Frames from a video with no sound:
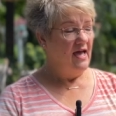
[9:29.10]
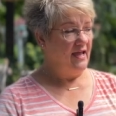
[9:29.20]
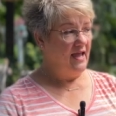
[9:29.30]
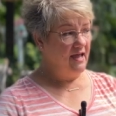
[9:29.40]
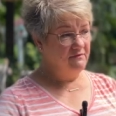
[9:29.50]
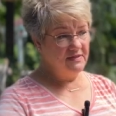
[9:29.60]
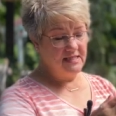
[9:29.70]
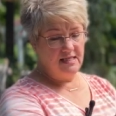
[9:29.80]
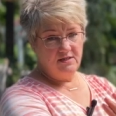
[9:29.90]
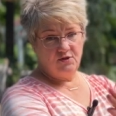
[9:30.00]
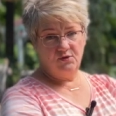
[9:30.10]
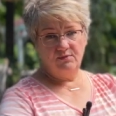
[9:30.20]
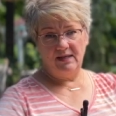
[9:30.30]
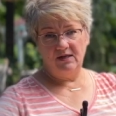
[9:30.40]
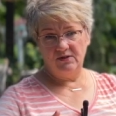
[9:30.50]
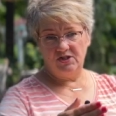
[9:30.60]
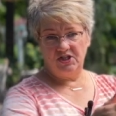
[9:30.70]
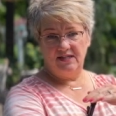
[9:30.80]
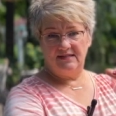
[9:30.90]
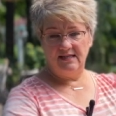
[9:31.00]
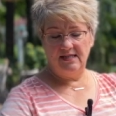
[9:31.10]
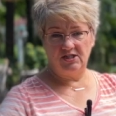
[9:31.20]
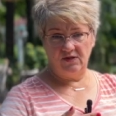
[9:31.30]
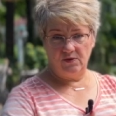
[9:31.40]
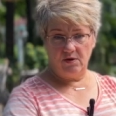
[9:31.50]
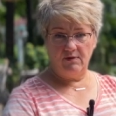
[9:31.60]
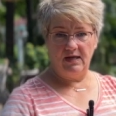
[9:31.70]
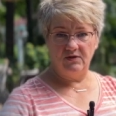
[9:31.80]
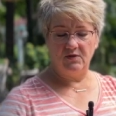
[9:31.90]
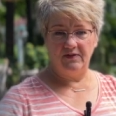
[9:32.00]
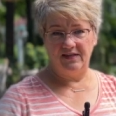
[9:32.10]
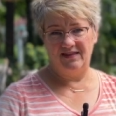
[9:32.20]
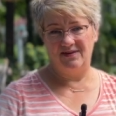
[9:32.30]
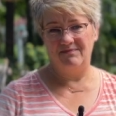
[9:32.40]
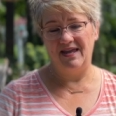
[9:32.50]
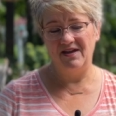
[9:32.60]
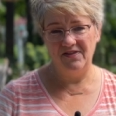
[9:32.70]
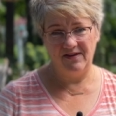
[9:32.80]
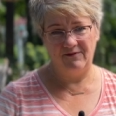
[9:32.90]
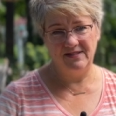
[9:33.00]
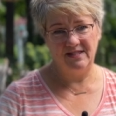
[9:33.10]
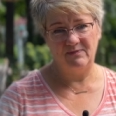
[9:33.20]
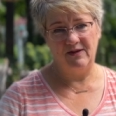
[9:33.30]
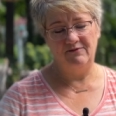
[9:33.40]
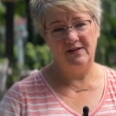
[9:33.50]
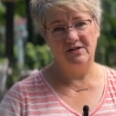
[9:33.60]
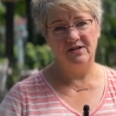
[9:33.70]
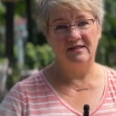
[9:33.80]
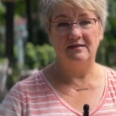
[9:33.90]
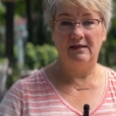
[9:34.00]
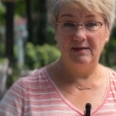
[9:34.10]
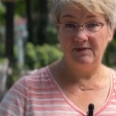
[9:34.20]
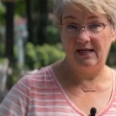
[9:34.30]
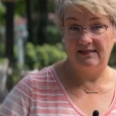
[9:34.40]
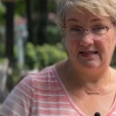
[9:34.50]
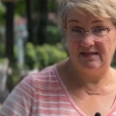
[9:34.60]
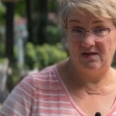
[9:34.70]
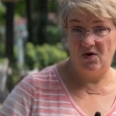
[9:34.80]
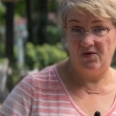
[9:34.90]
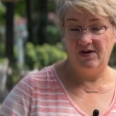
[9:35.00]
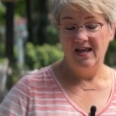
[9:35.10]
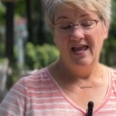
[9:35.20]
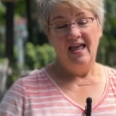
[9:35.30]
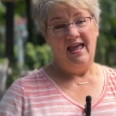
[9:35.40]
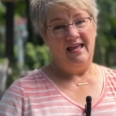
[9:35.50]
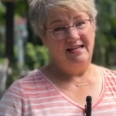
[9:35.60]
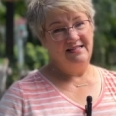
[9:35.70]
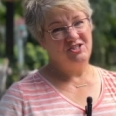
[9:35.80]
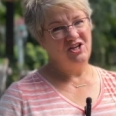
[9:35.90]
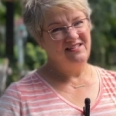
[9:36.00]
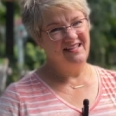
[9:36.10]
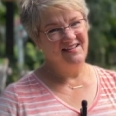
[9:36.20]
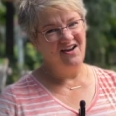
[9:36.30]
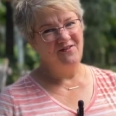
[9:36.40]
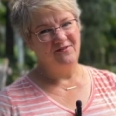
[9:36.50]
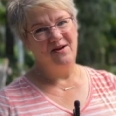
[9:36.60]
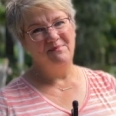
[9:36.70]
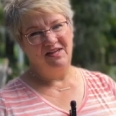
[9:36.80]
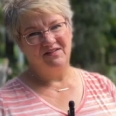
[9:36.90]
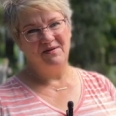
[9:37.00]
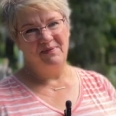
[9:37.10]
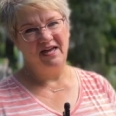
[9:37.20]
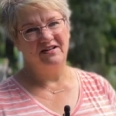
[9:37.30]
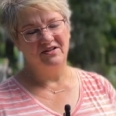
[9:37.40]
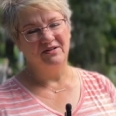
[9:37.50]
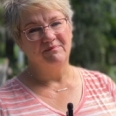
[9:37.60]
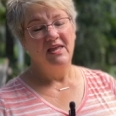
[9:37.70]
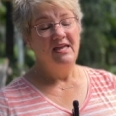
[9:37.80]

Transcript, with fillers: I have seen two males chasing each other around, so I think the male that visits my feeder has claimed it as his own and he's chasing off a male competitor.